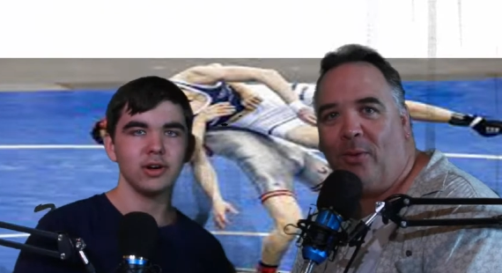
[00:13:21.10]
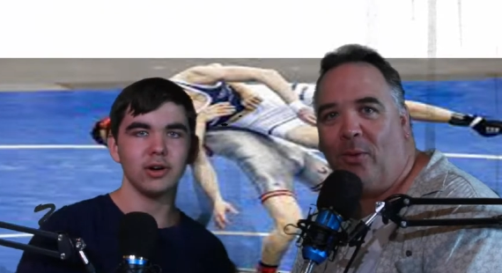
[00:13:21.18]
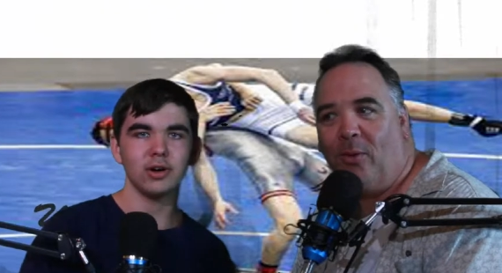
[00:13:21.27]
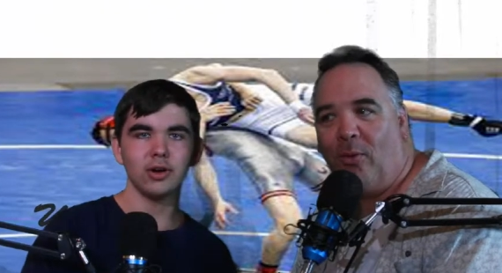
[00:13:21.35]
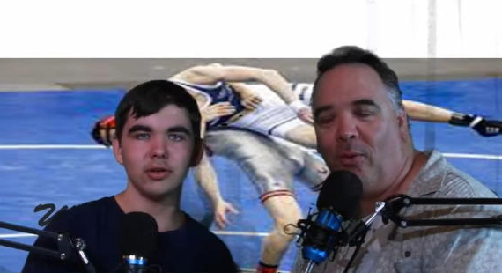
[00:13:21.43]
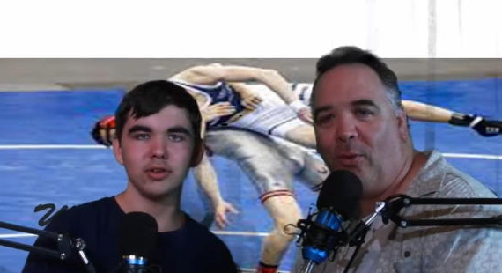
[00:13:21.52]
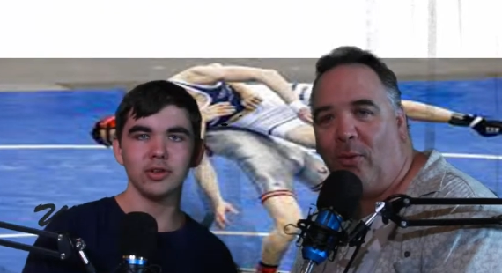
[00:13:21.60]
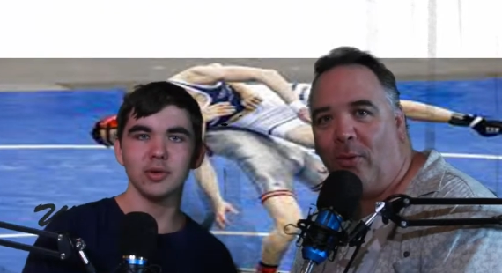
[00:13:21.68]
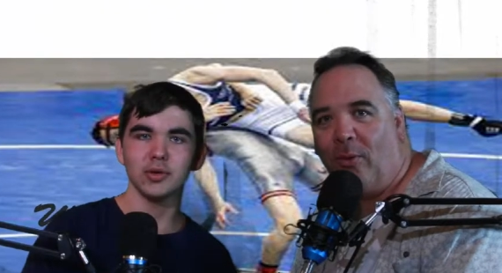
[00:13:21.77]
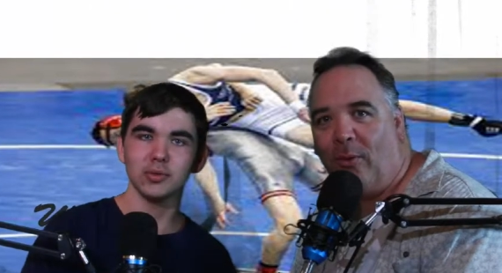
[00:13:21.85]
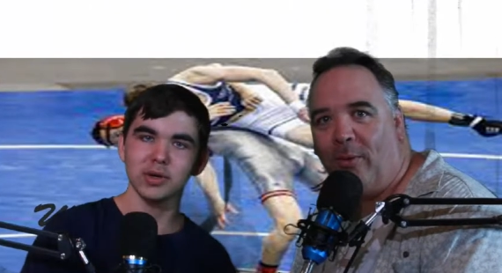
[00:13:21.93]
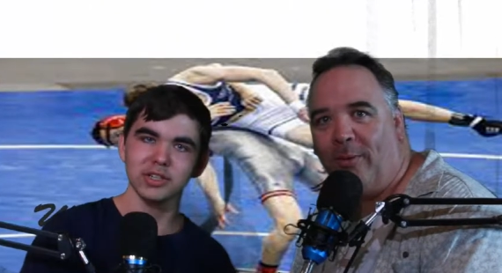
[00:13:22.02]
Speaker 1: only
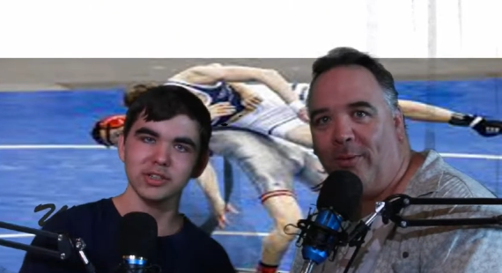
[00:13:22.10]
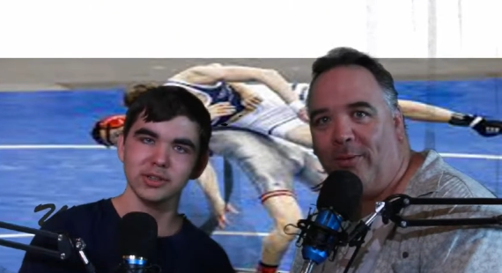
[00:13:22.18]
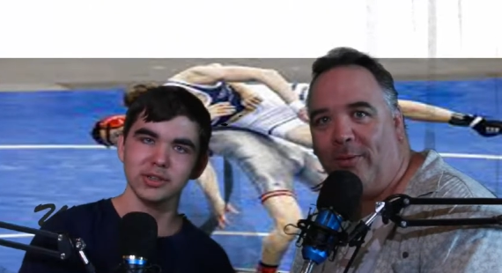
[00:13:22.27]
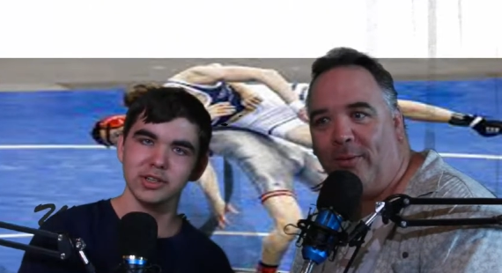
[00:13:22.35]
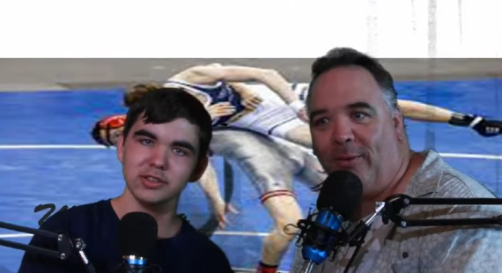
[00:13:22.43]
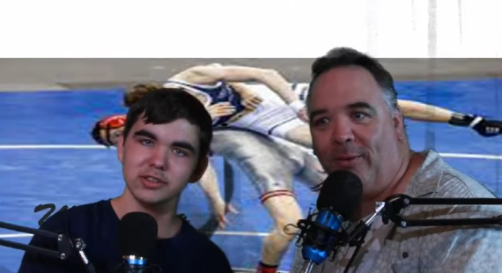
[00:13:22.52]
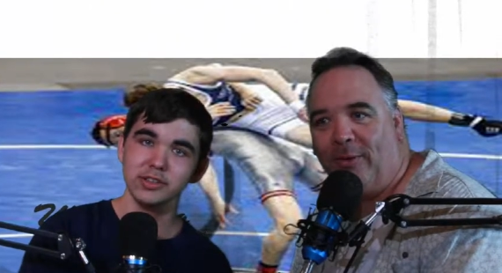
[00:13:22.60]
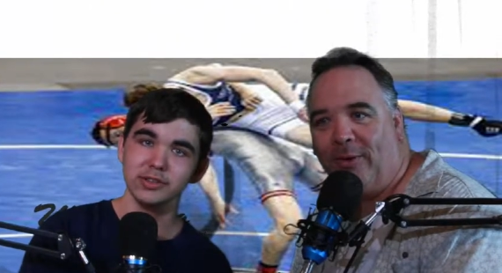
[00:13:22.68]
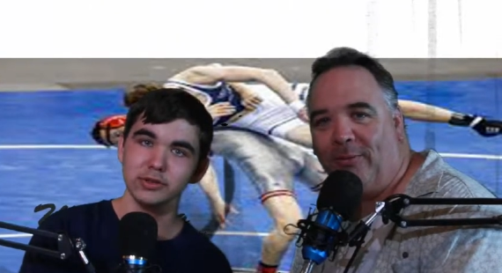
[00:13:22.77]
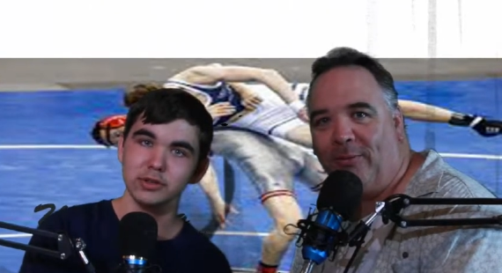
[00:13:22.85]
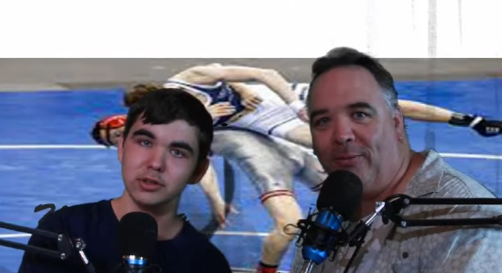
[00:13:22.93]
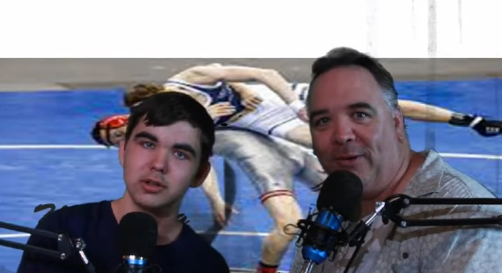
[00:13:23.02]
been watching wrestling
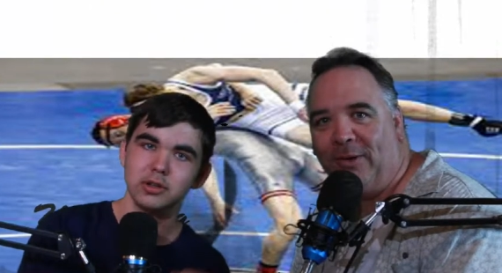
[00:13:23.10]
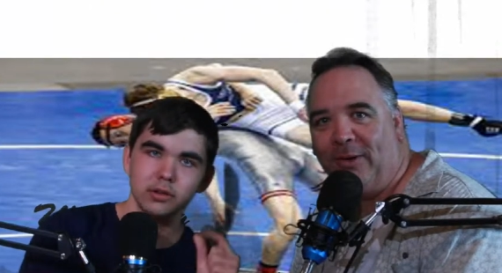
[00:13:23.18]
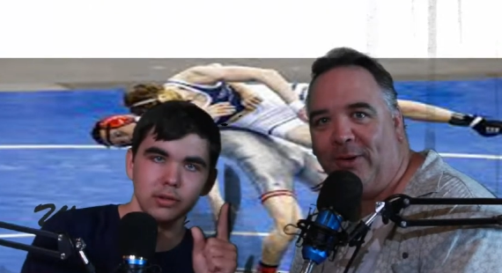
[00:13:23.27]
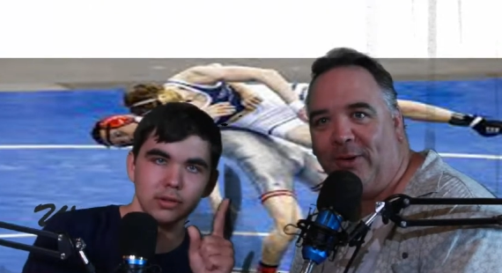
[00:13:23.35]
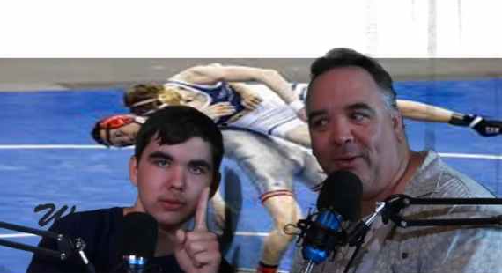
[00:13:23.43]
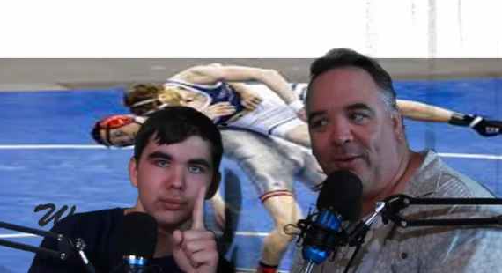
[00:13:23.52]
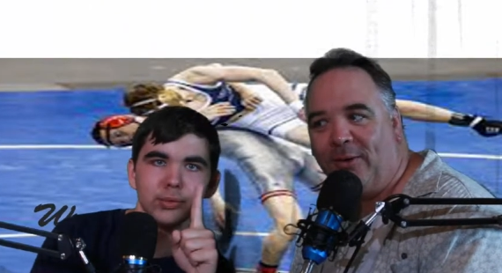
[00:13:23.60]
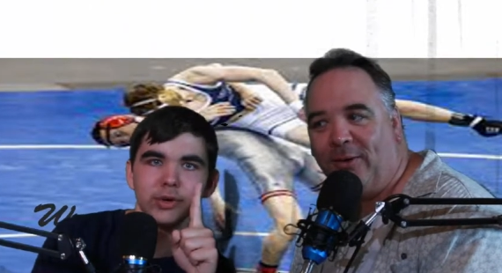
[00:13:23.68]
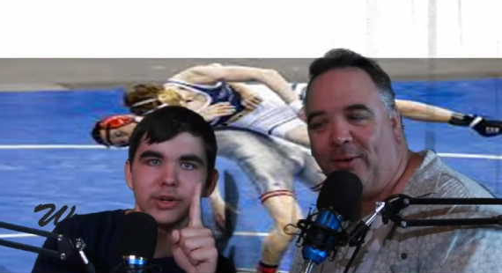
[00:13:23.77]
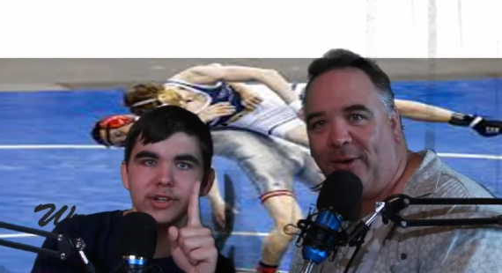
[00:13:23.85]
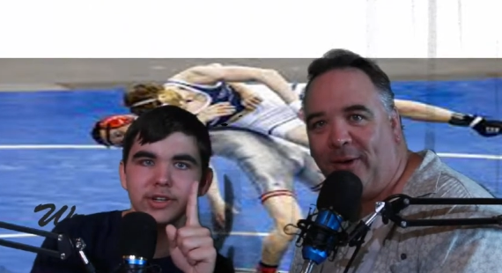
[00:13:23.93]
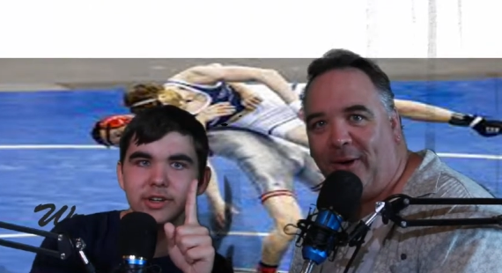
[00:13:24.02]
for
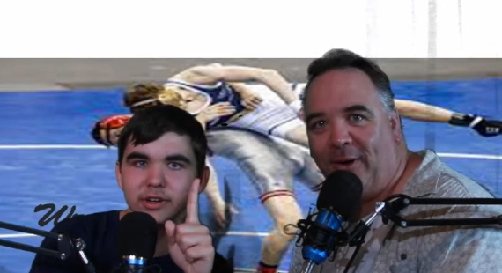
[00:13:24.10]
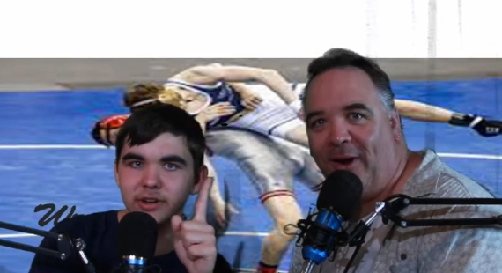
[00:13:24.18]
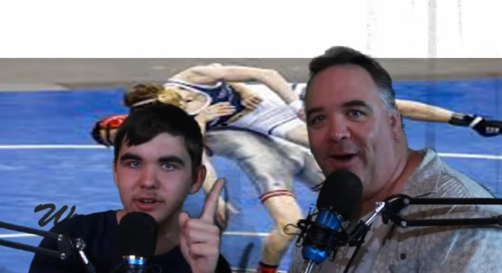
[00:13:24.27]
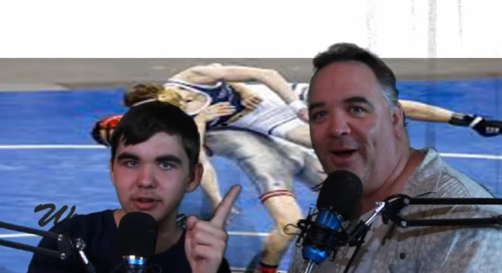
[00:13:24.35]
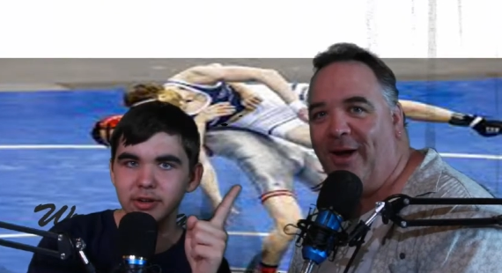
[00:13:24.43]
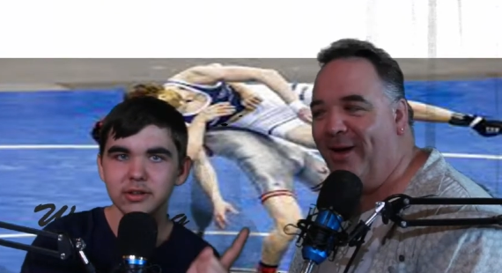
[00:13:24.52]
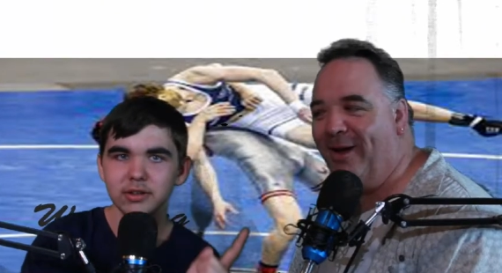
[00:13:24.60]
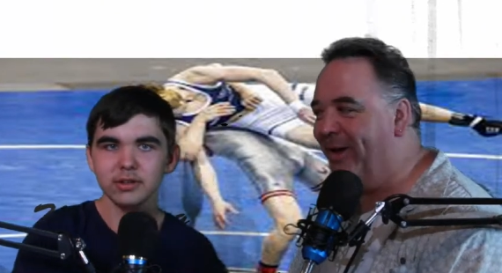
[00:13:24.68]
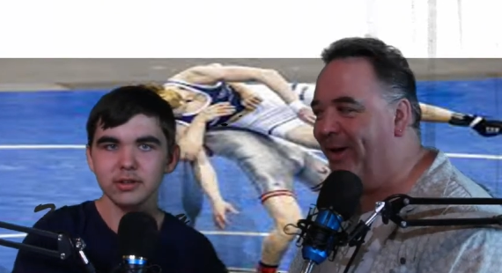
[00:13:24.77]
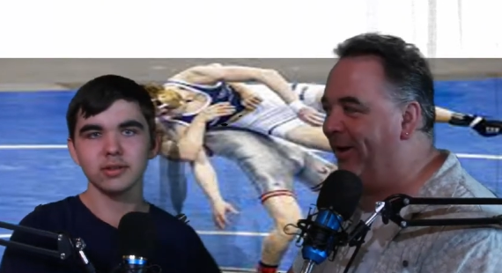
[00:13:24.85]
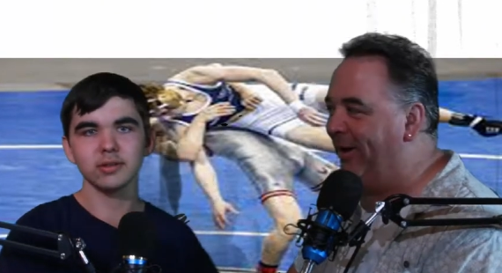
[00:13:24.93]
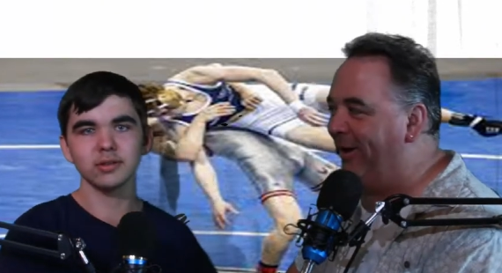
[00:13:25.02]
one year.
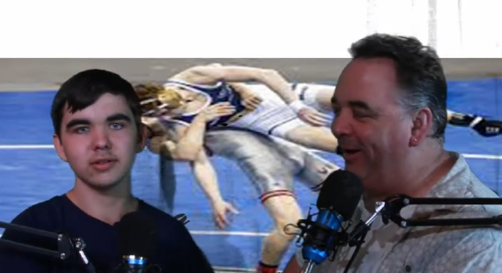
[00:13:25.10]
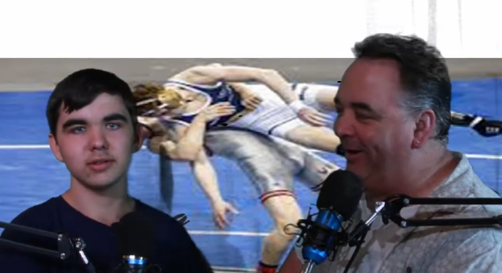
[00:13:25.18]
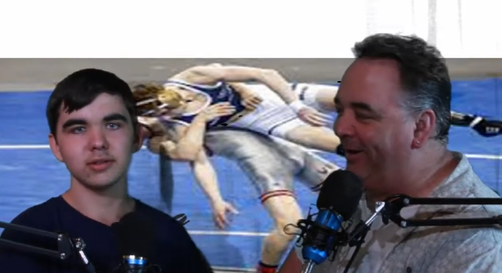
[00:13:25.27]
Uh,